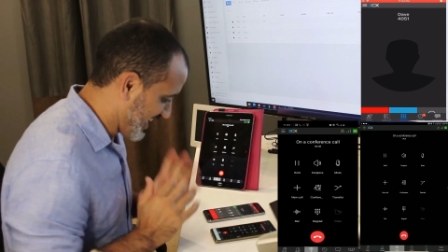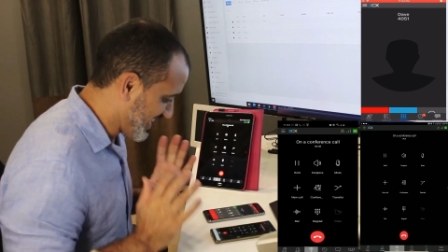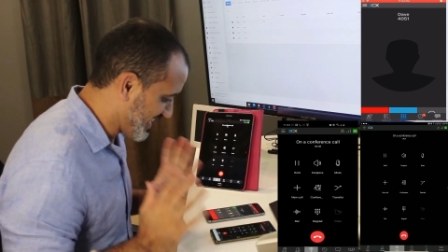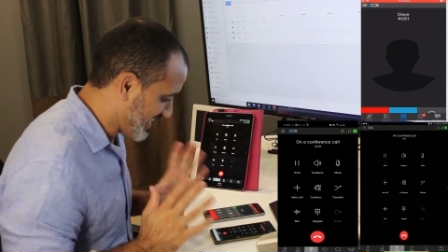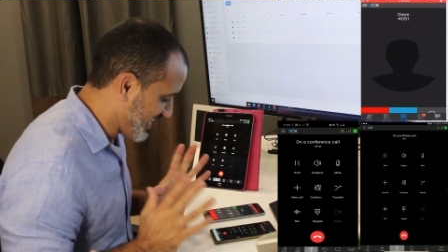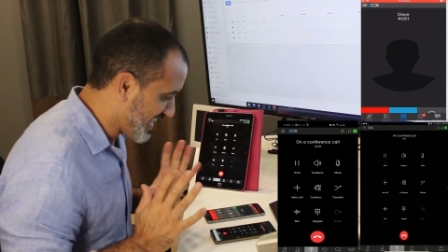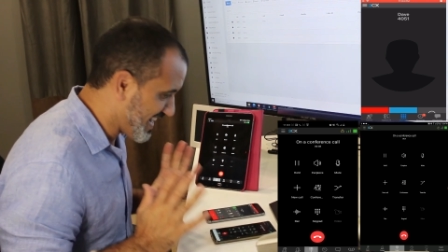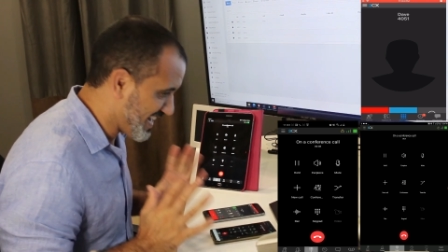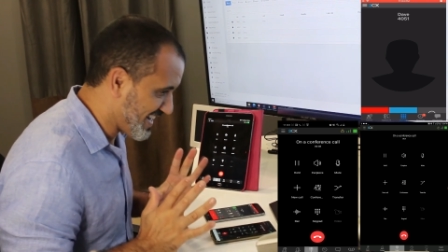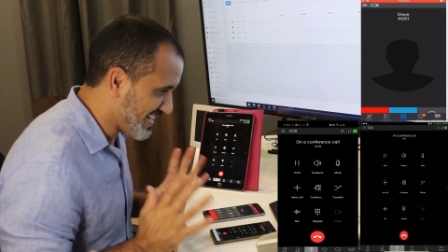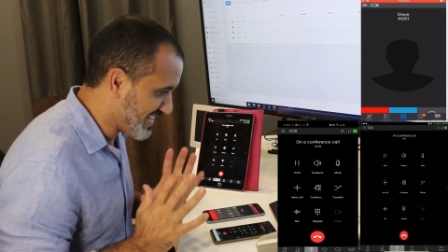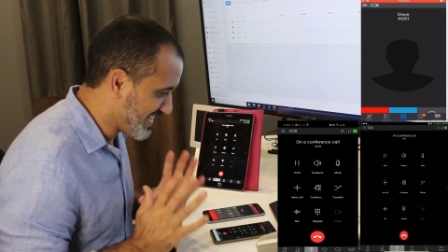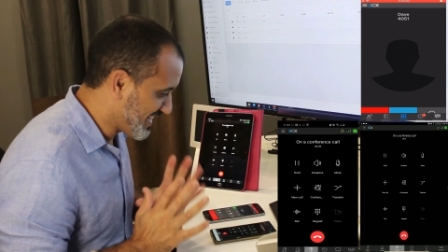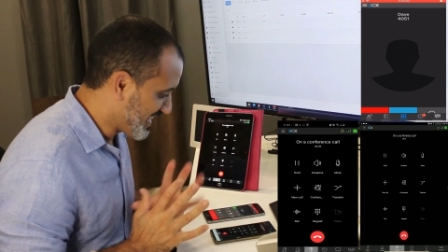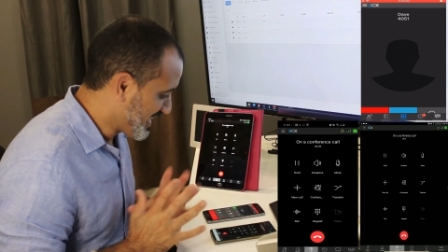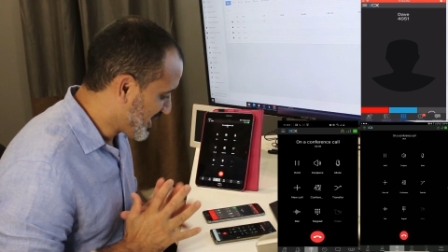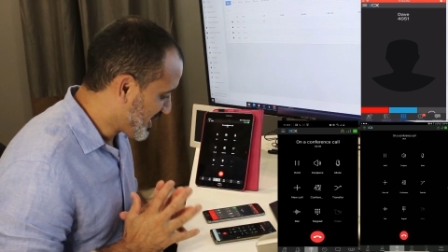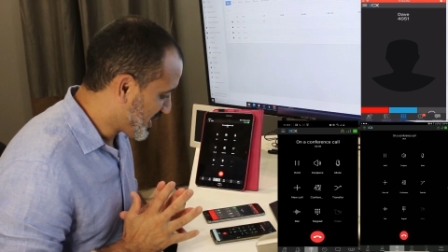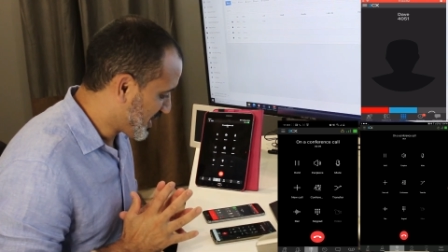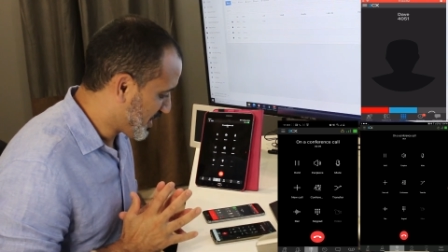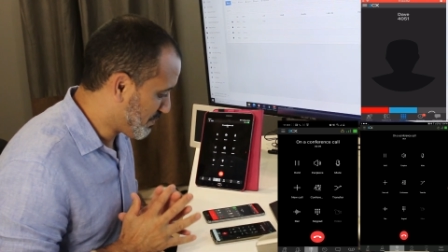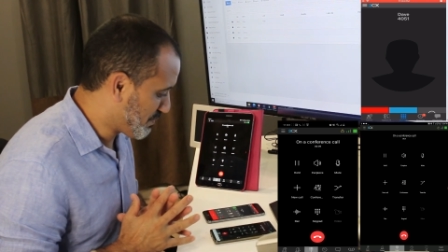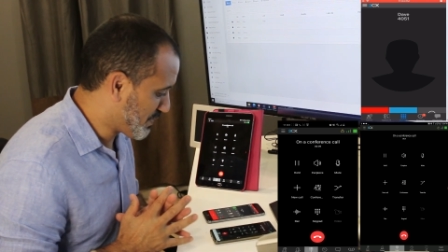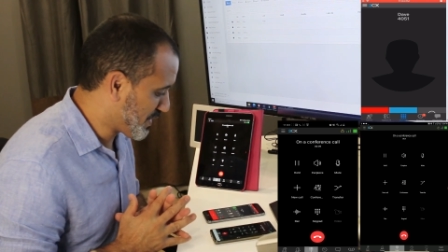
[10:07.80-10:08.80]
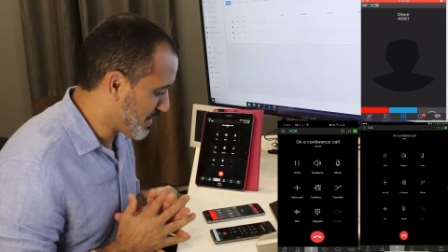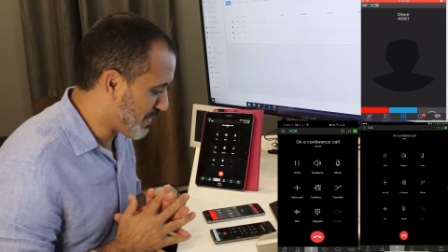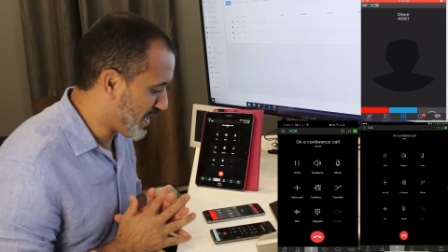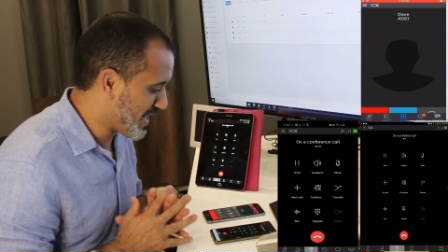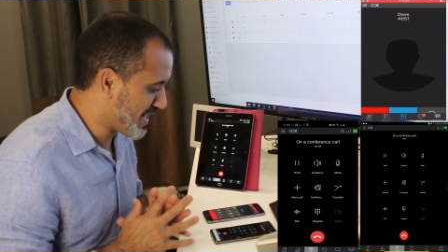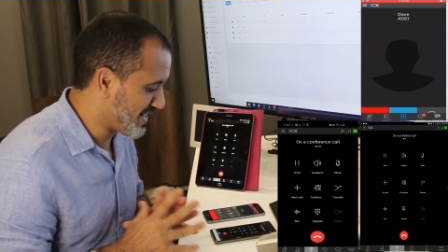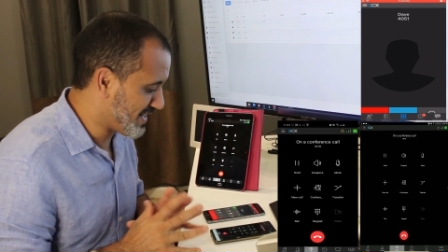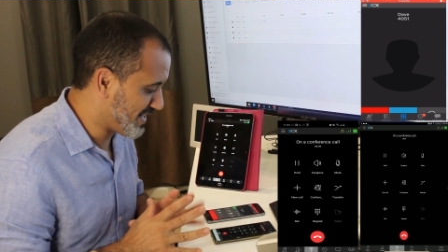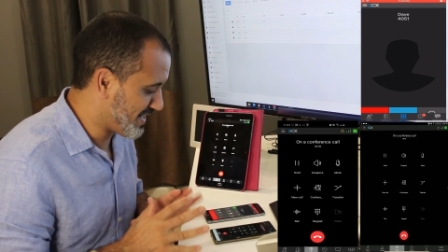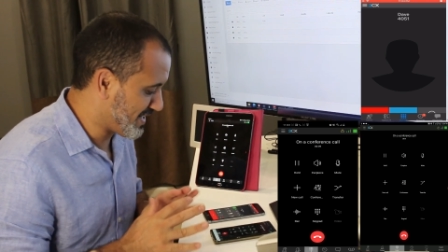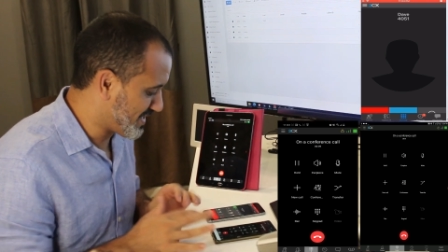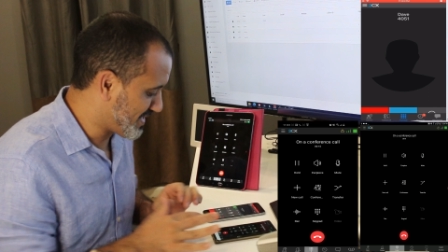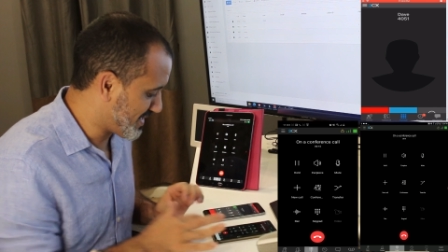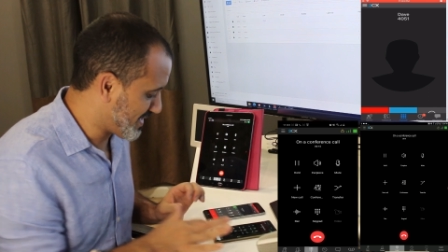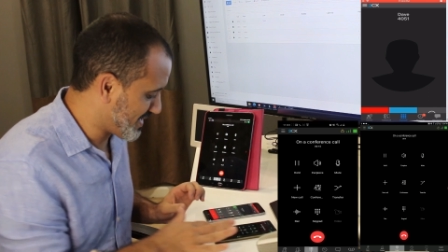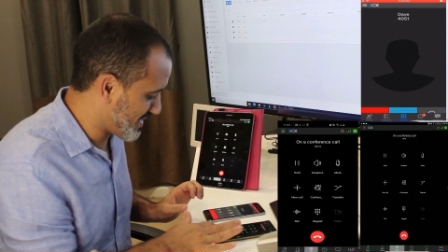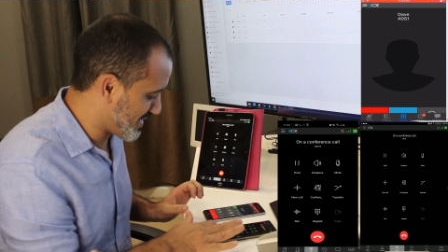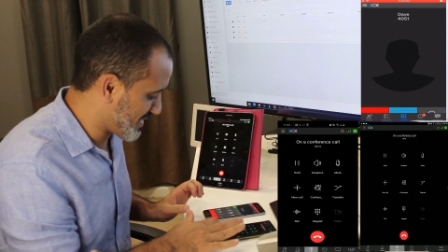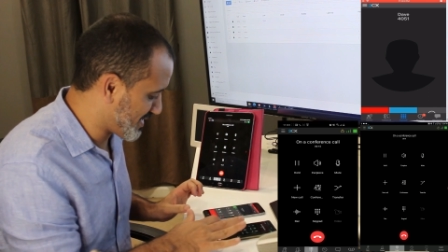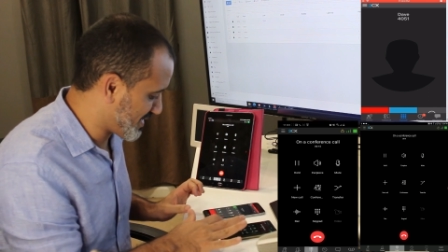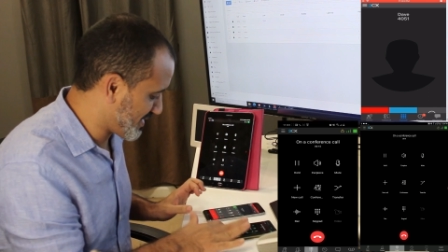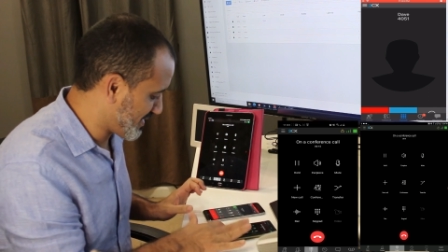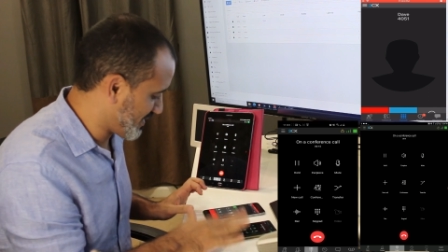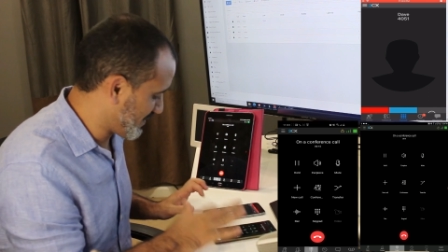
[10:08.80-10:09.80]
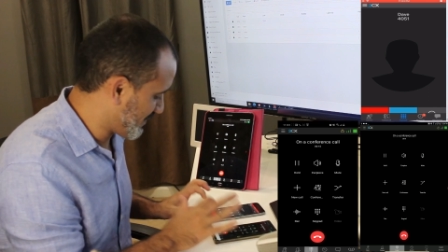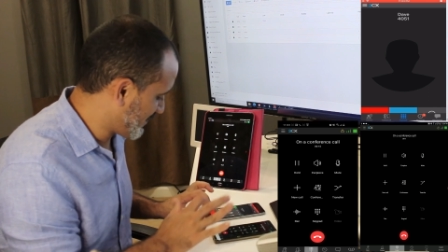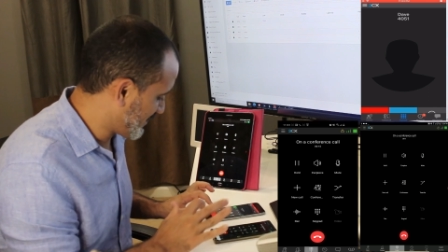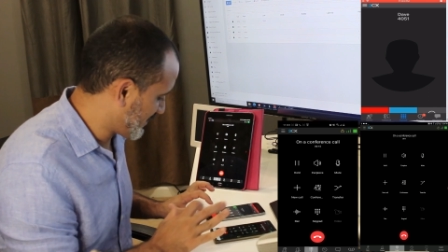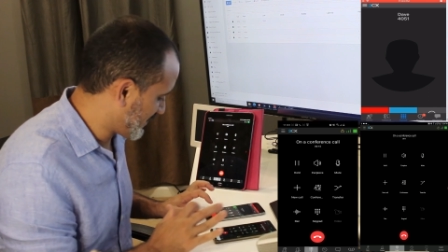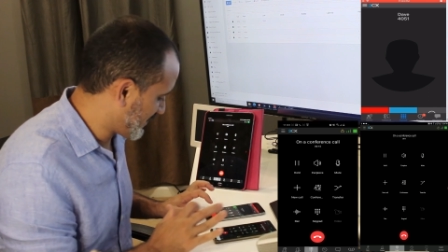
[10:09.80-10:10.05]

And again, keep in mind, this is